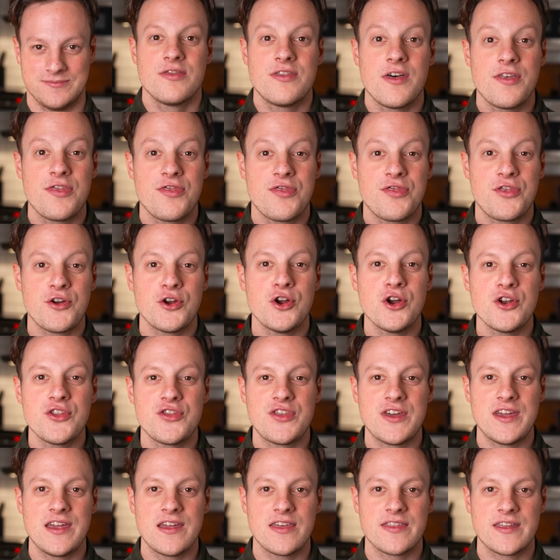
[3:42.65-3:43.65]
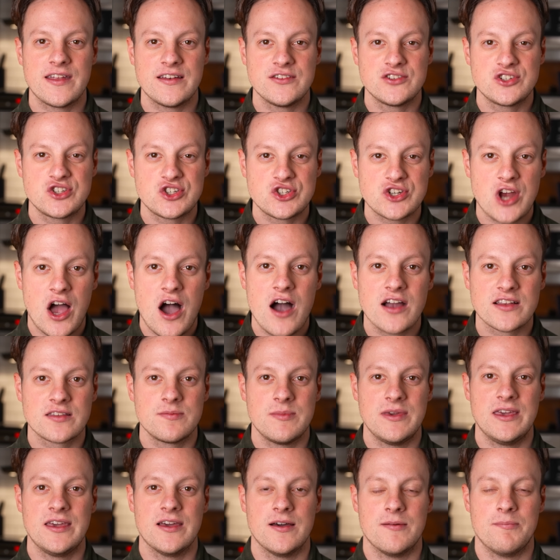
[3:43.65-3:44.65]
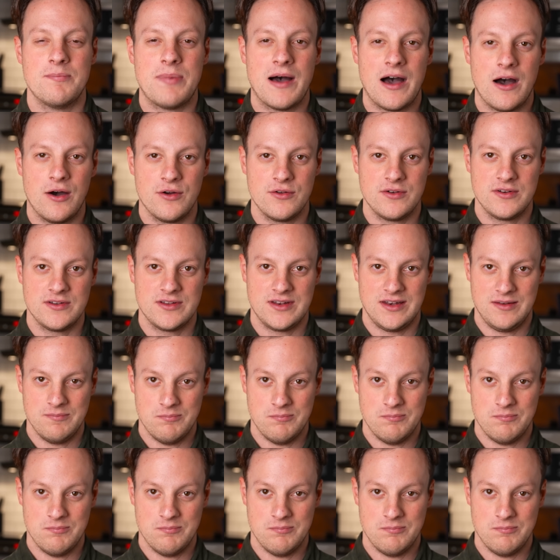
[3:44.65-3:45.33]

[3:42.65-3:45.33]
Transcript: The third thing that shocked me about